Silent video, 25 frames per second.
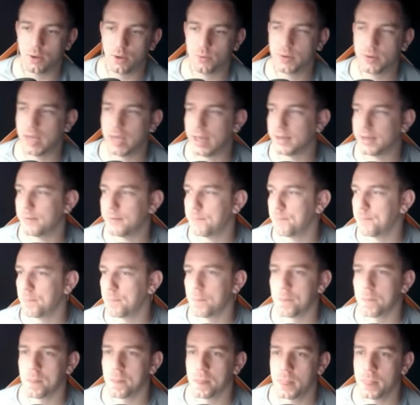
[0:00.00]
Okay.
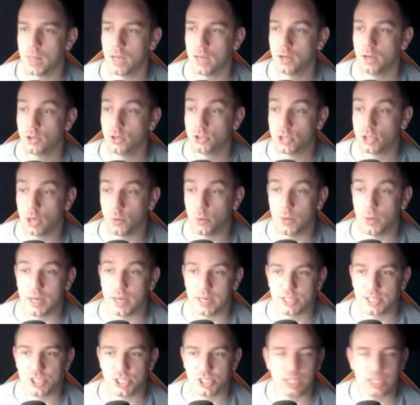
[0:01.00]
So
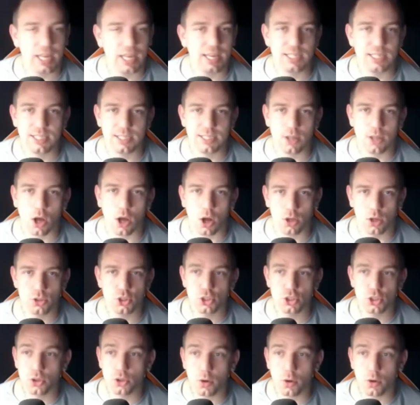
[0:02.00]
it's stated on